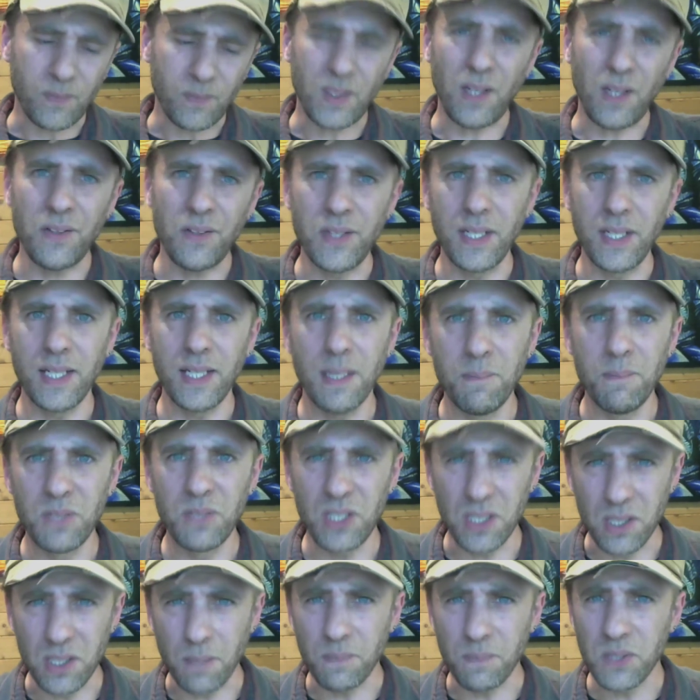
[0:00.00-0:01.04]
the
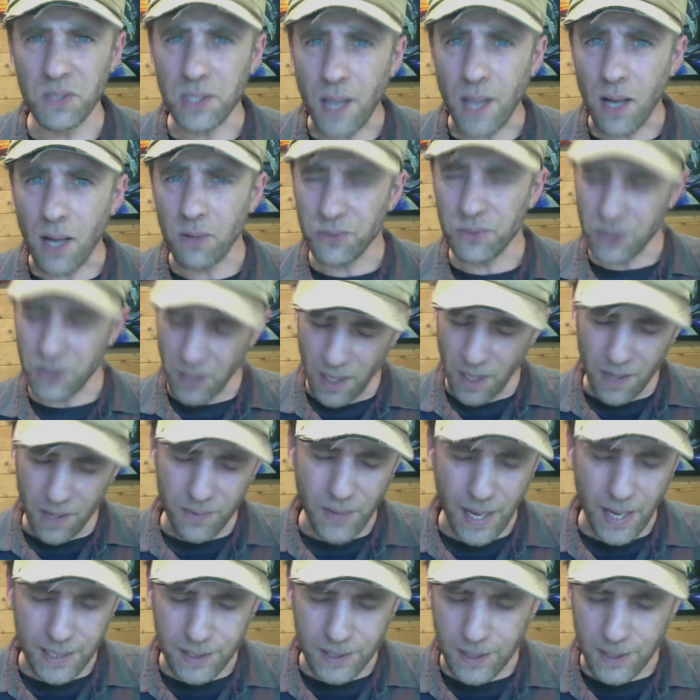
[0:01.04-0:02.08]
images themselves,
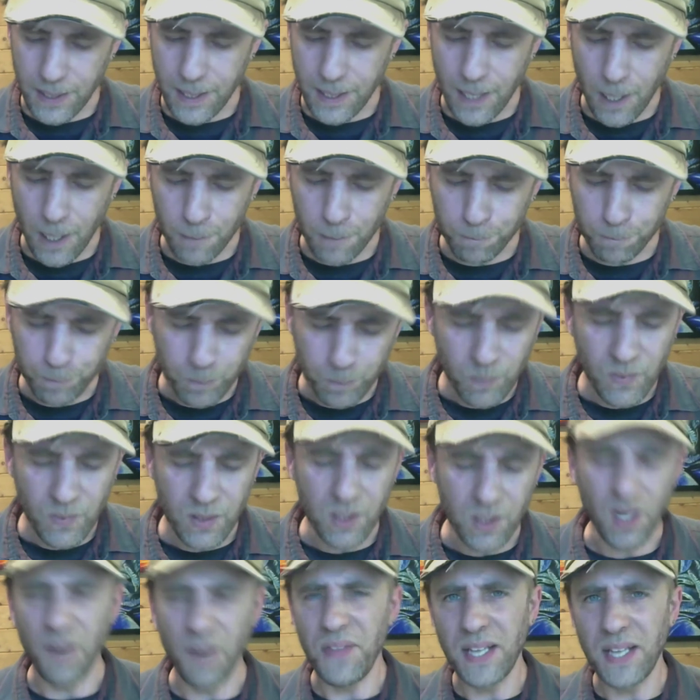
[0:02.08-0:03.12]
that the
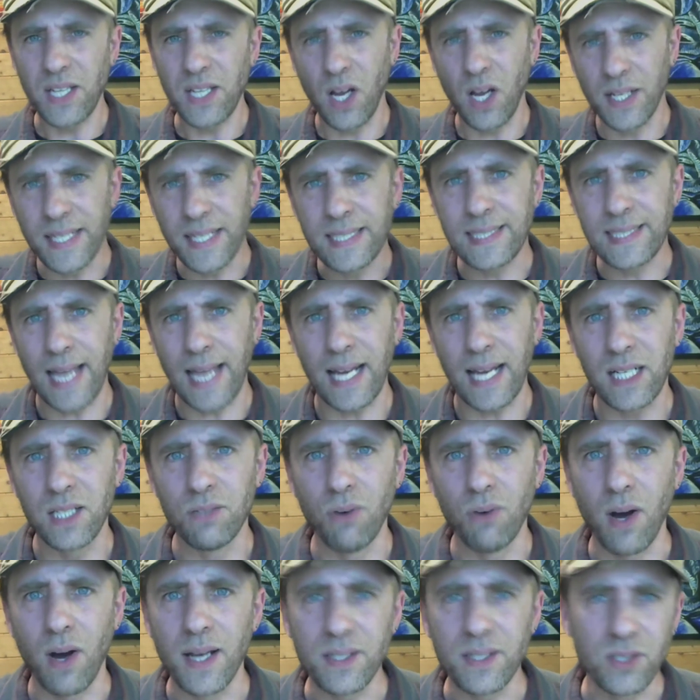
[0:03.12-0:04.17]
you know, they're done exactly
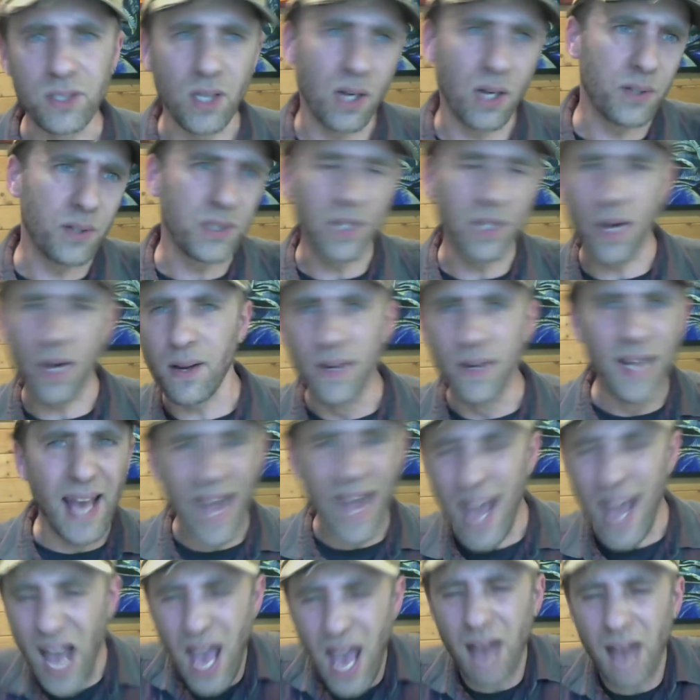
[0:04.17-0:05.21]
right. So, you know,
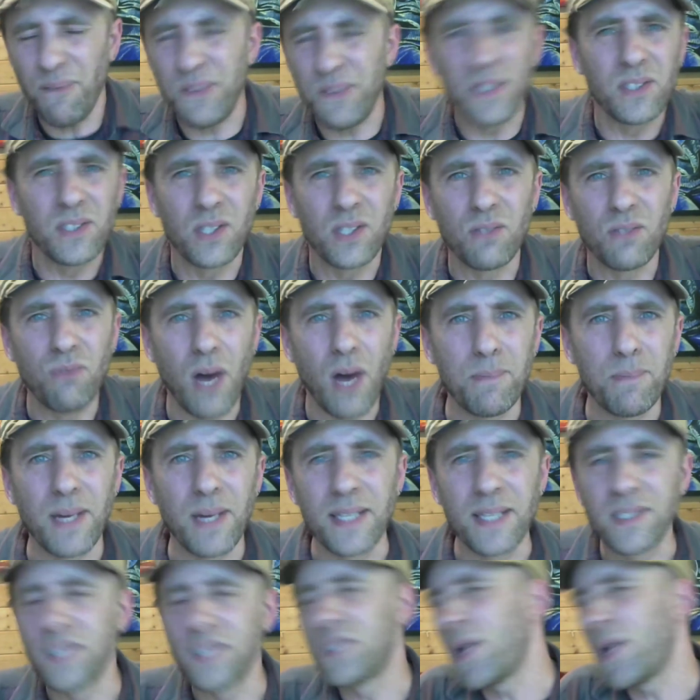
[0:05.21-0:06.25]
everything's in the right
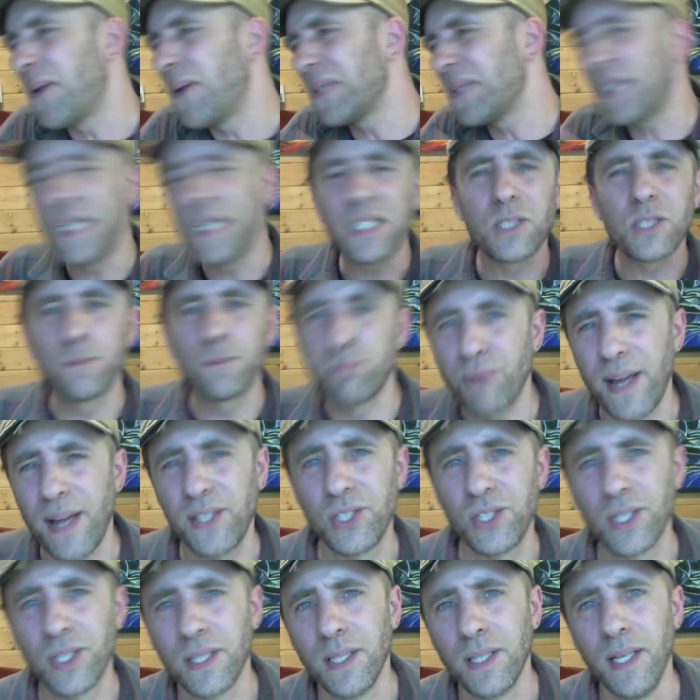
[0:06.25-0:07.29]
place. There's no
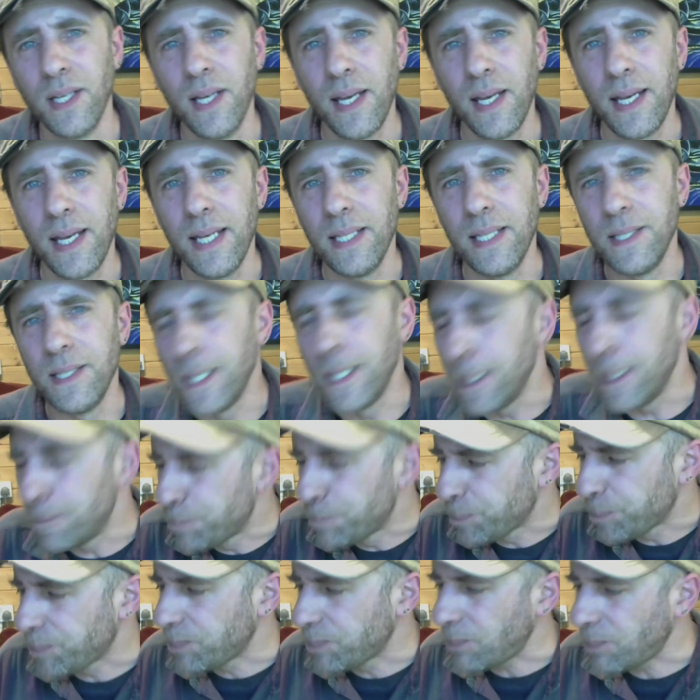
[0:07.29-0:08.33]
expression in the
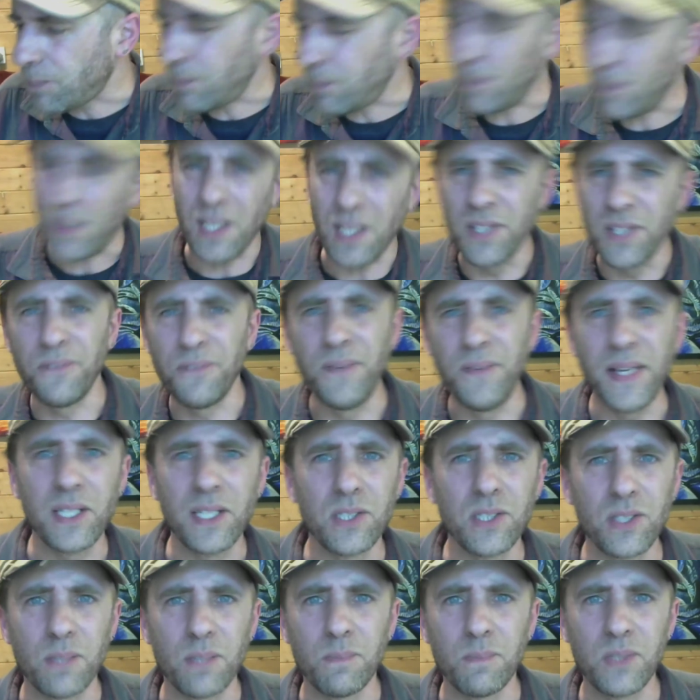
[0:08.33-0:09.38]

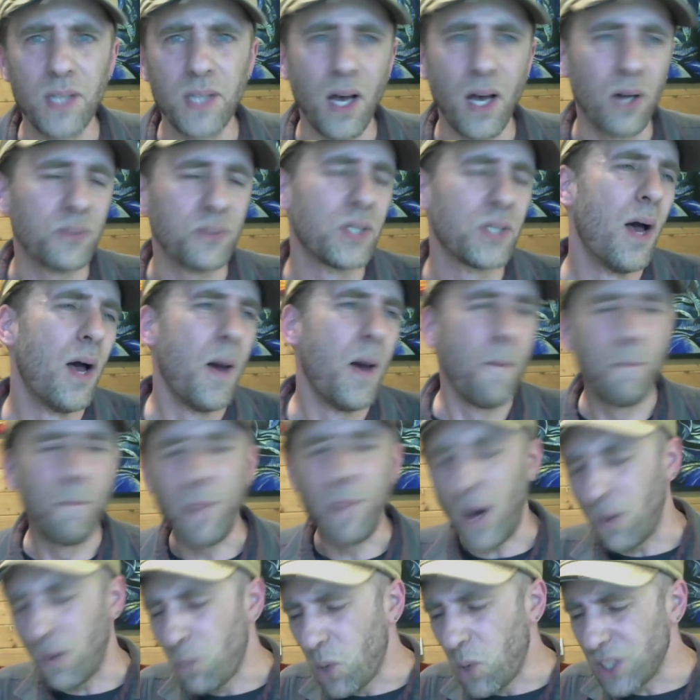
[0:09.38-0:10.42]
figures themselves.
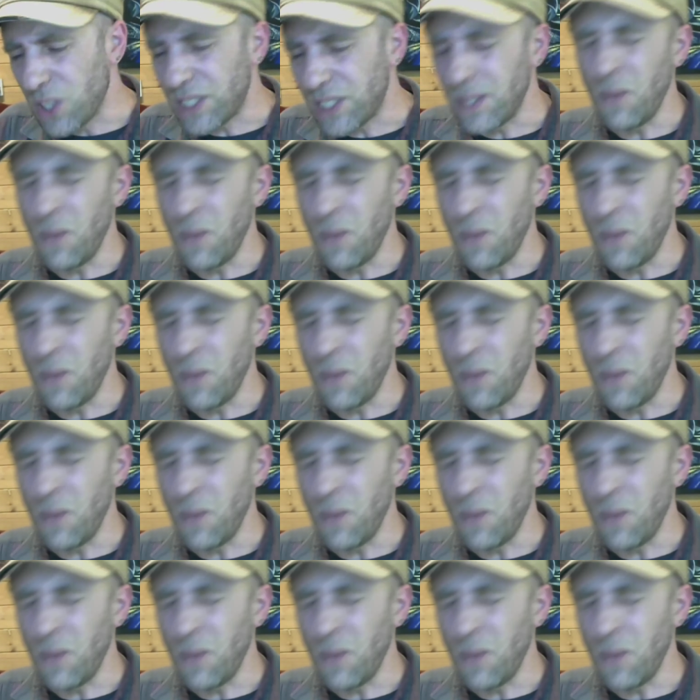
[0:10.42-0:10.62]
But what's